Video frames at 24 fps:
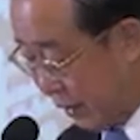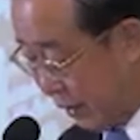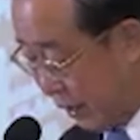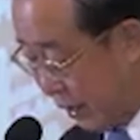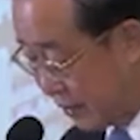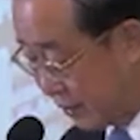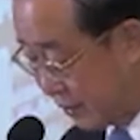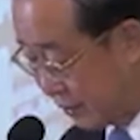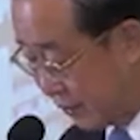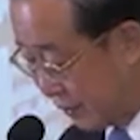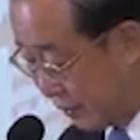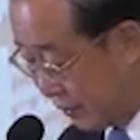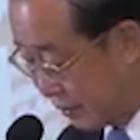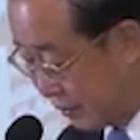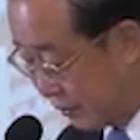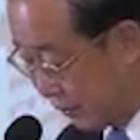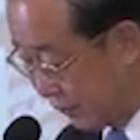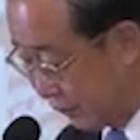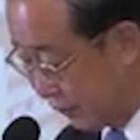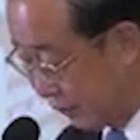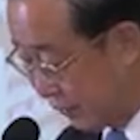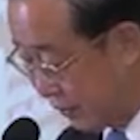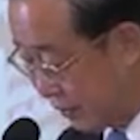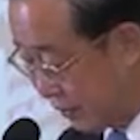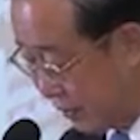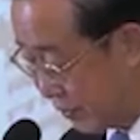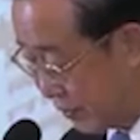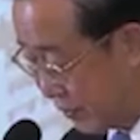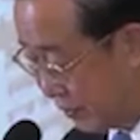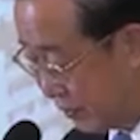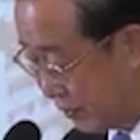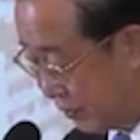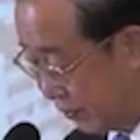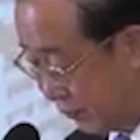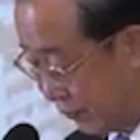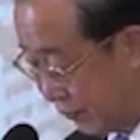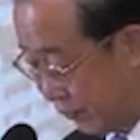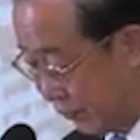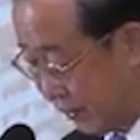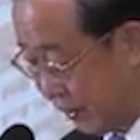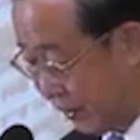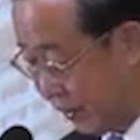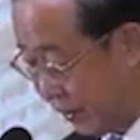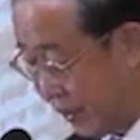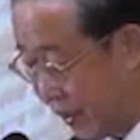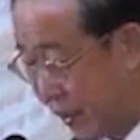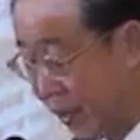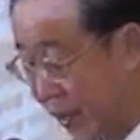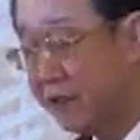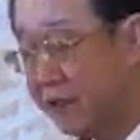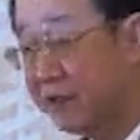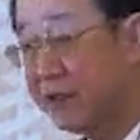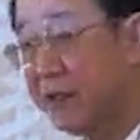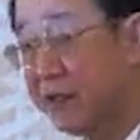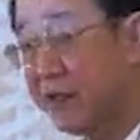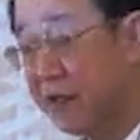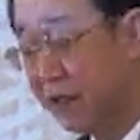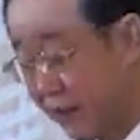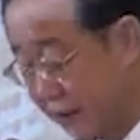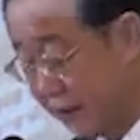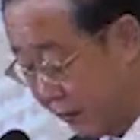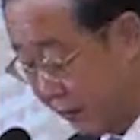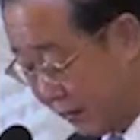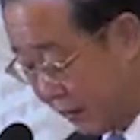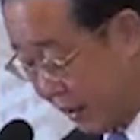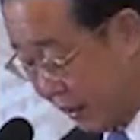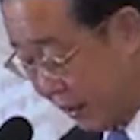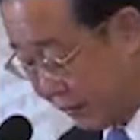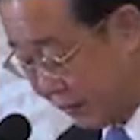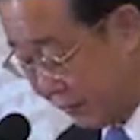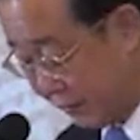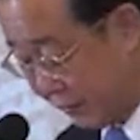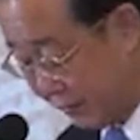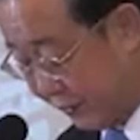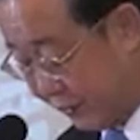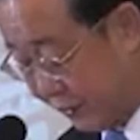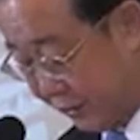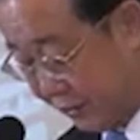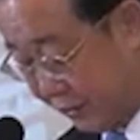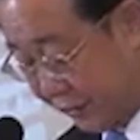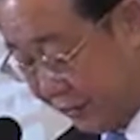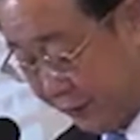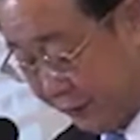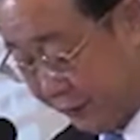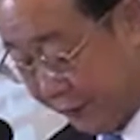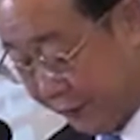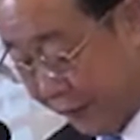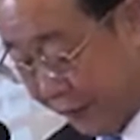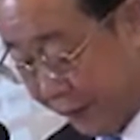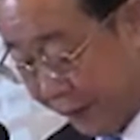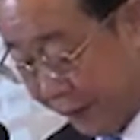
as this infrastructure will enhance the connectivity,